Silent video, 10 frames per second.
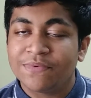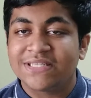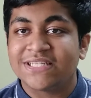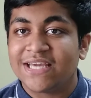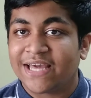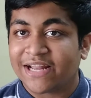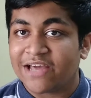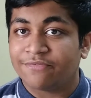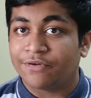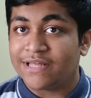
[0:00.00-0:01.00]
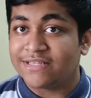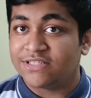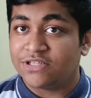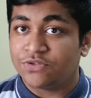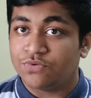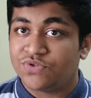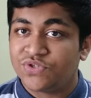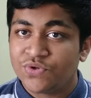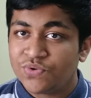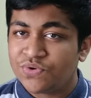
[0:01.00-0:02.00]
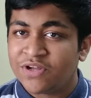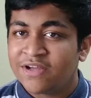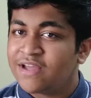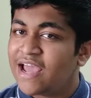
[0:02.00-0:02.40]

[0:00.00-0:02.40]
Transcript: be seeing an iPhone SE 2 soon,